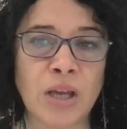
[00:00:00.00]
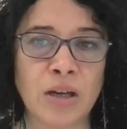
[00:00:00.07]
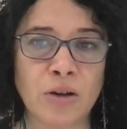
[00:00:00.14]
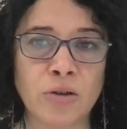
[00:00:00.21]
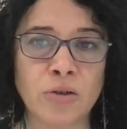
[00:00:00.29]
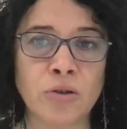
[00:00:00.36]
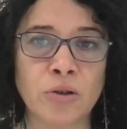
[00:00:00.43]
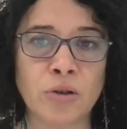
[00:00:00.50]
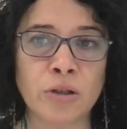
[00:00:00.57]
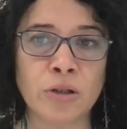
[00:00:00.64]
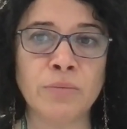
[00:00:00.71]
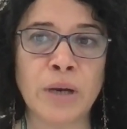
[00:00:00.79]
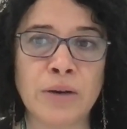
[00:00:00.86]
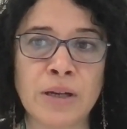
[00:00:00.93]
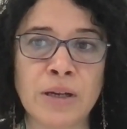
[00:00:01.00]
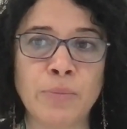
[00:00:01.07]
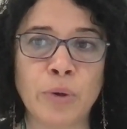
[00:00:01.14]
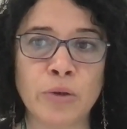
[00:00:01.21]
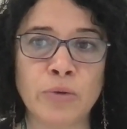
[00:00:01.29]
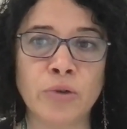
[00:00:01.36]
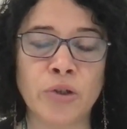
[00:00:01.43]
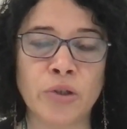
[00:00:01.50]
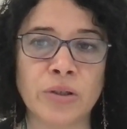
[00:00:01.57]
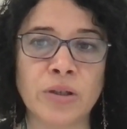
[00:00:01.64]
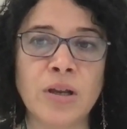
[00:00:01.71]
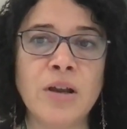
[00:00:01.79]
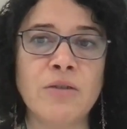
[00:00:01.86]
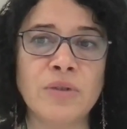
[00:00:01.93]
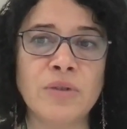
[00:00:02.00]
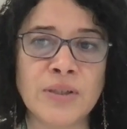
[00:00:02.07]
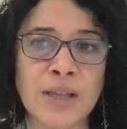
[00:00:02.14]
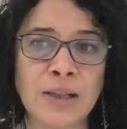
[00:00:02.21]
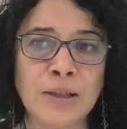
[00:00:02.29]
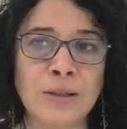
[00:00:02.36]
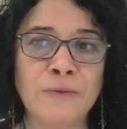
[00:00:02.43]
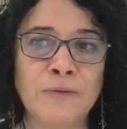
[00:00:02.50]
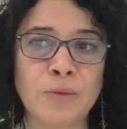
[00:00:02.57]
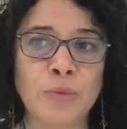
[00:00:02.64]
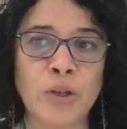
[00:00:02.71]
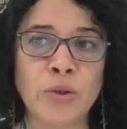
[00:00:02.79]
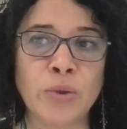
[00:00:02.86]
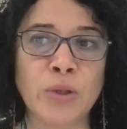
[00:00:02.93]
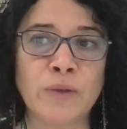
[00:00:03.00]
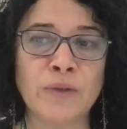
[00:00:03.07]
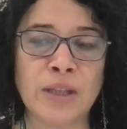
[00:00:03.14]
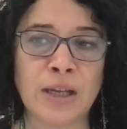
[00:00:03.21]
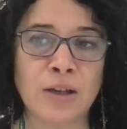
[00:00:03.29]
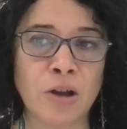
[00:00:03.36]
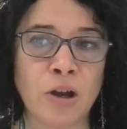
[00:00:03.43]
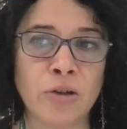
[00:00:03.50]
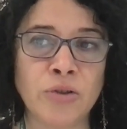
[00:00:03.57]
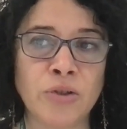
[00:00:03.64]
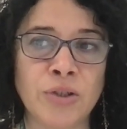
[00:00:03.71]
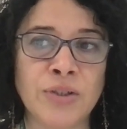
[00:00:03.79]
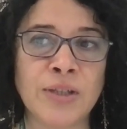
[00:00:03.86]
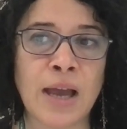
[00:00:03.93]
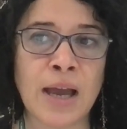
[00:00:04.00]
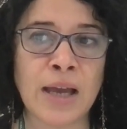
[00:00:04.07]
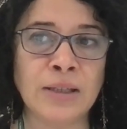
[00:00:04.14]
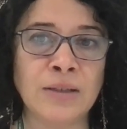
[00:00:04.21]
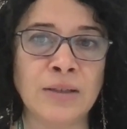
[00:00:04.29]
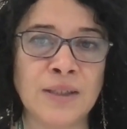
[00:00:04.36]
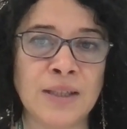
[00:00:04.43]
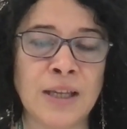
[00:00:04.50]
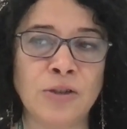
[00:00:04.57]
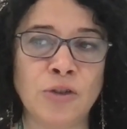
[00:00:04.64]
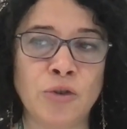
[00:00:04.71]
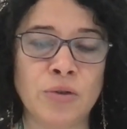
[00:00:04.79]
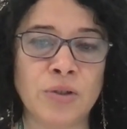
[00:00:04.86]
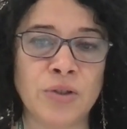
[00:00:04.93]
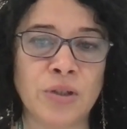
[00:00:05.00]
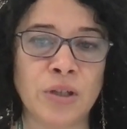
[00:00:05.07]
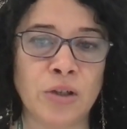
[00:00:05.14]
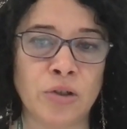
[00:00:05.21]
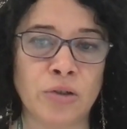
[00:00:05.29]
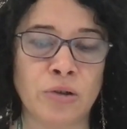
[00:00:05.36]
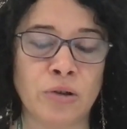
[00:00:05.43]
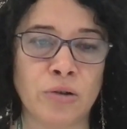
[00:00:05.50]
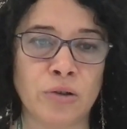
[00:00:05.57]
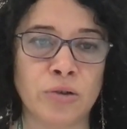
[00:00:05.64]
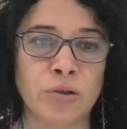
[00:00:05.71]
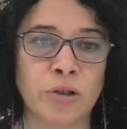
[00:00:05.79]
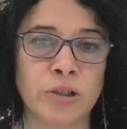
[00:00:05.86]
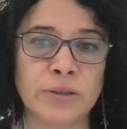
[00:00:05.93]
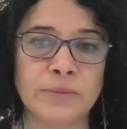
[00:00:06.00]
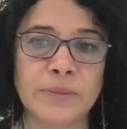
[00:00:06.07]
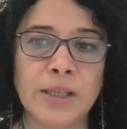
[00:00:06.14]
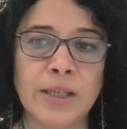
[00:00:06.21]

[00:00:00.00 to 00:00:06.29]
and control marine pollution resulting from the use of technologies under state jurisdiction or control.